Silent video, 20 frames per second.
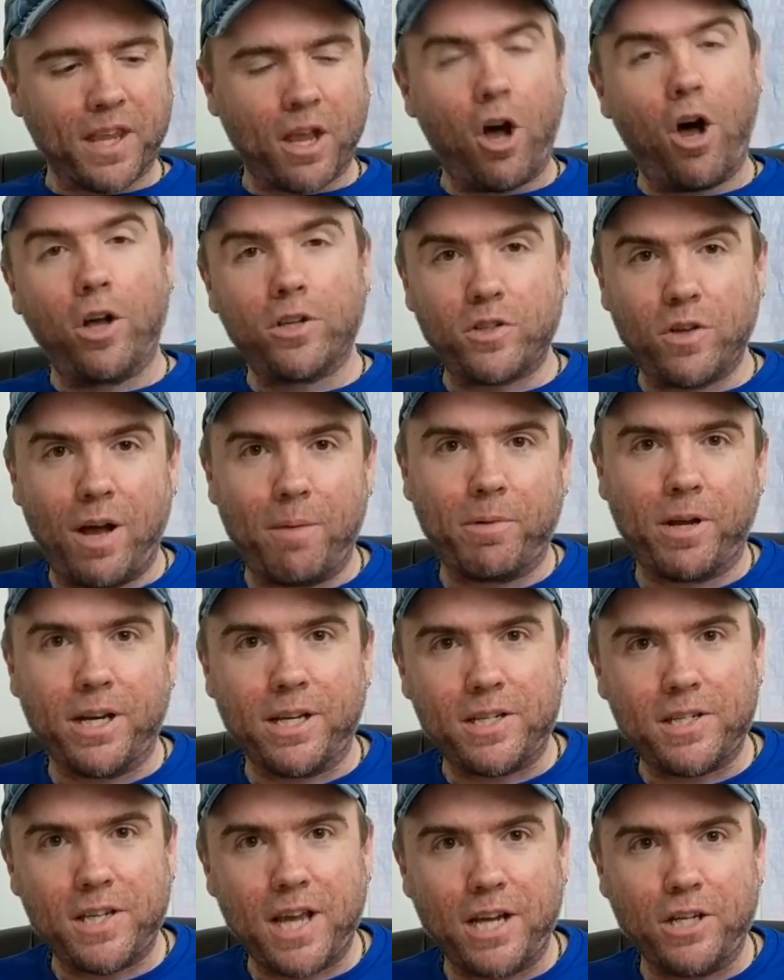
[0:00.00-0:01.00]
Also, I'm going
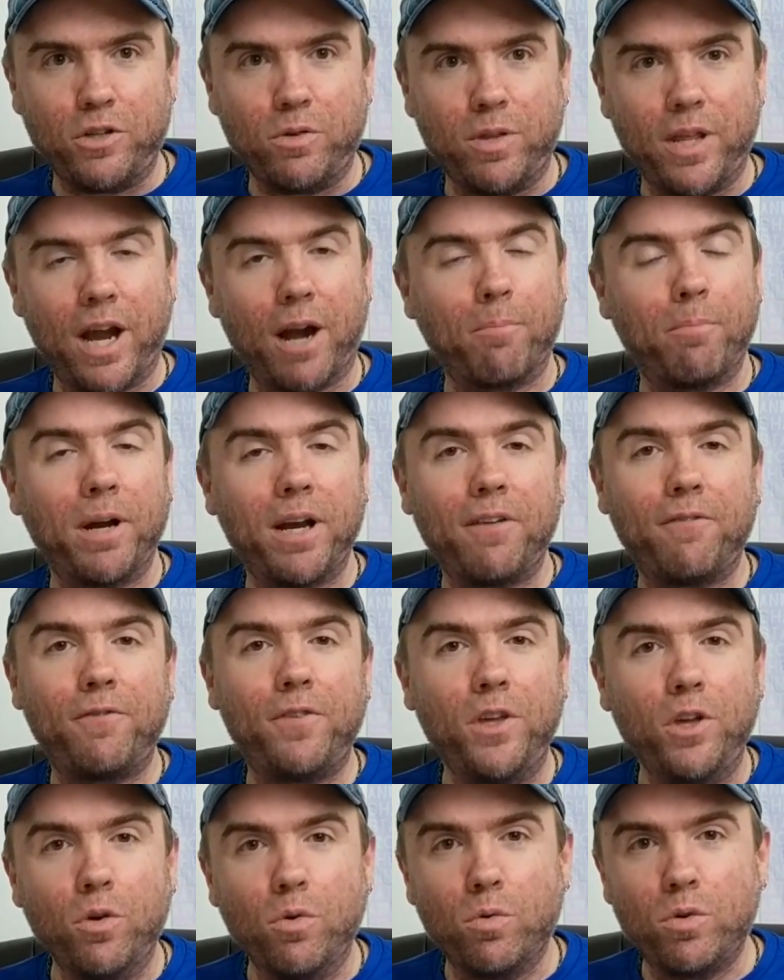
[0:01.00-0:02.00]
to send you there. But if
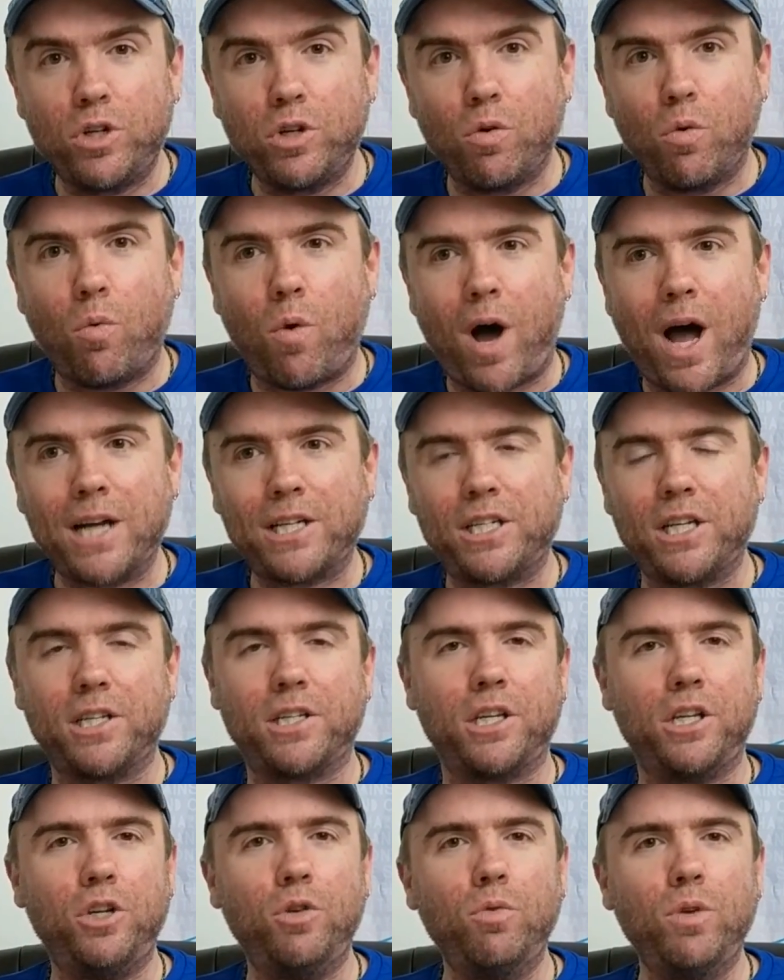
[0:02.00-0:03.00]
you do watch
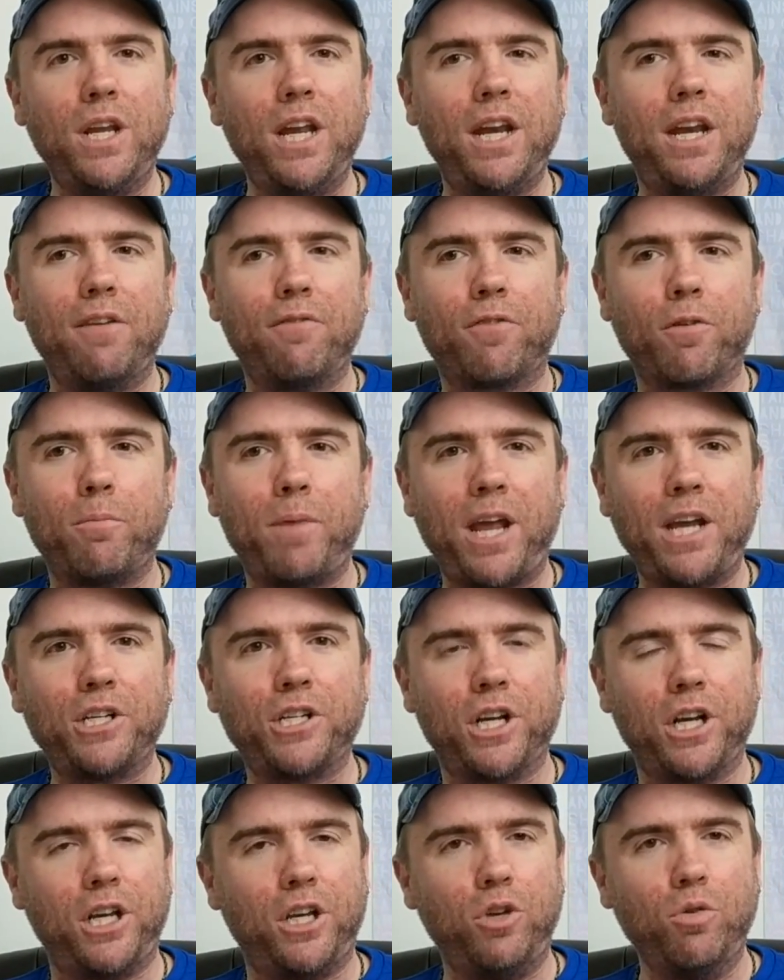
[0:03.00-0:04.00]
this and you need
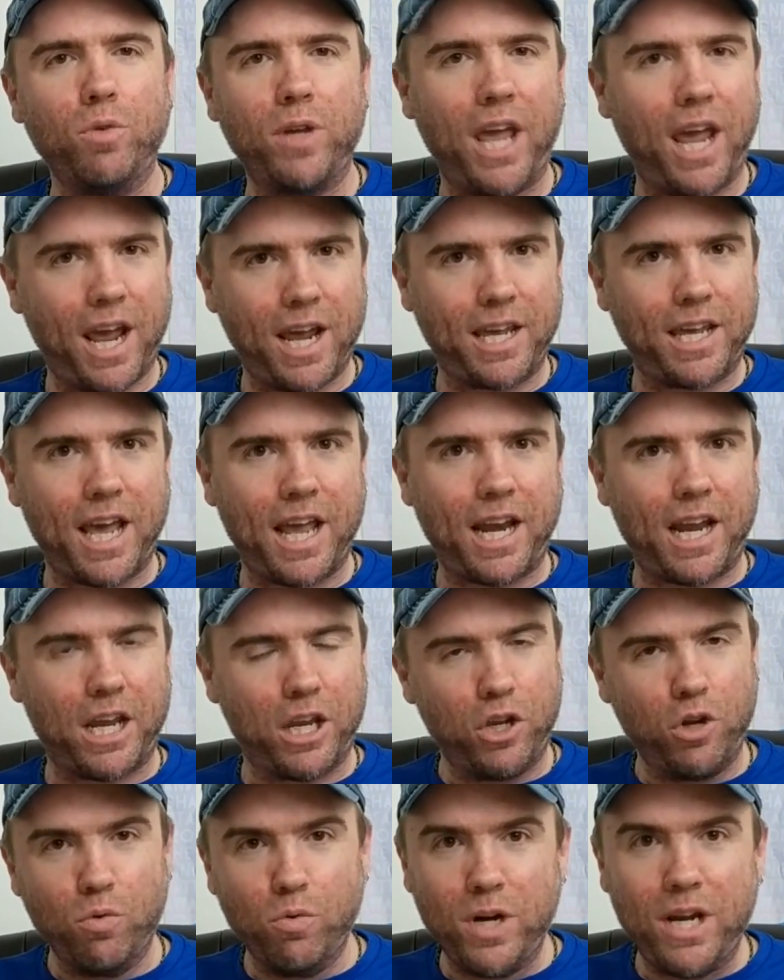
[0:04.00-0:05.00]
information and you can't get it
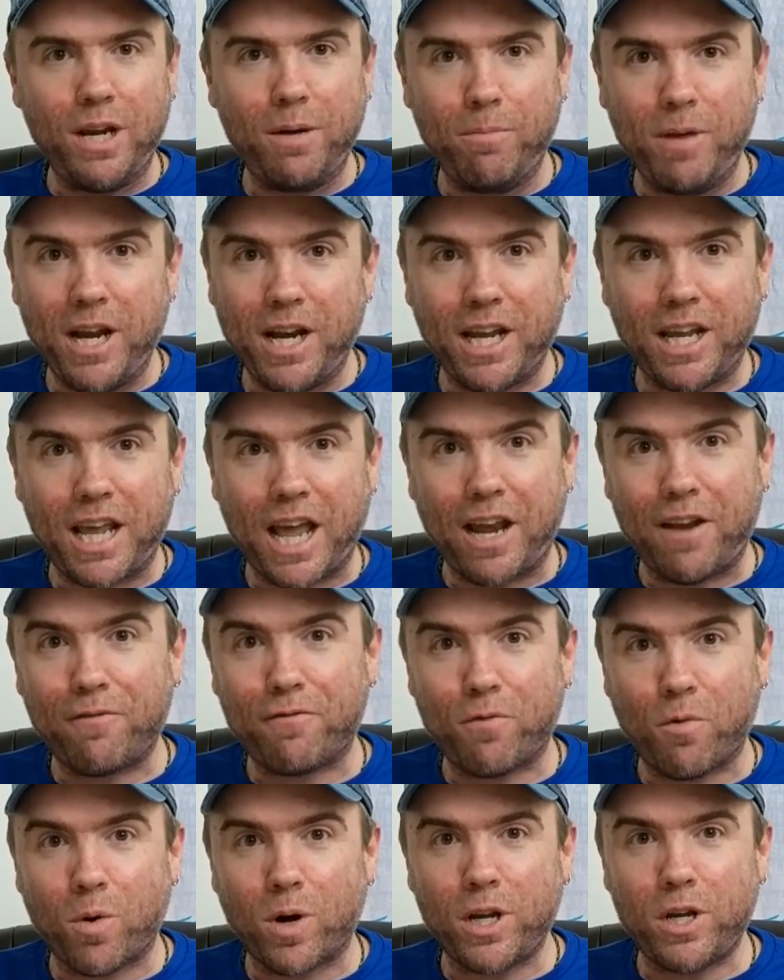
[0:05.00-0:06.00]
and you need me to get it
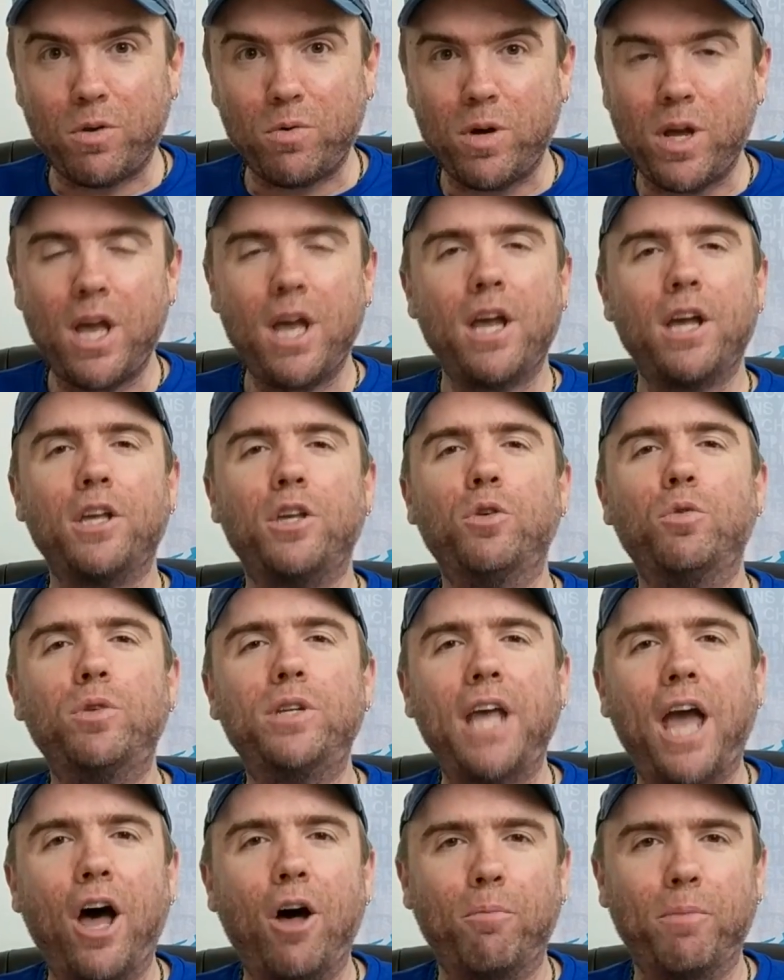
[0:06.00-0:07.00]
for you, you
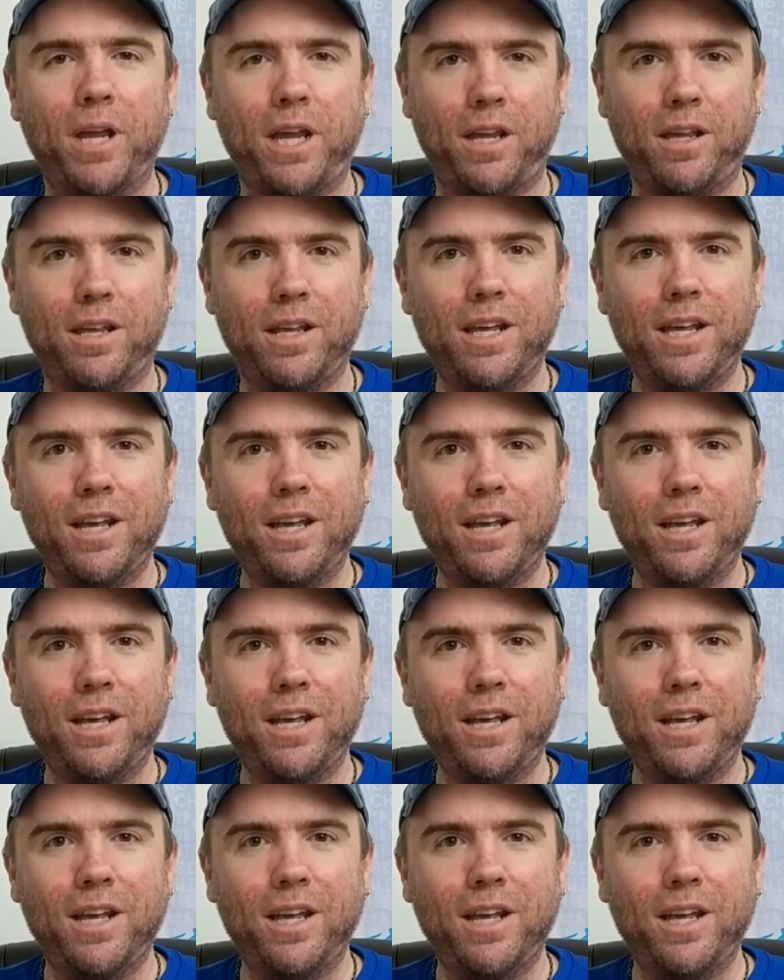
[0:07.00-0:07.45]
tell me.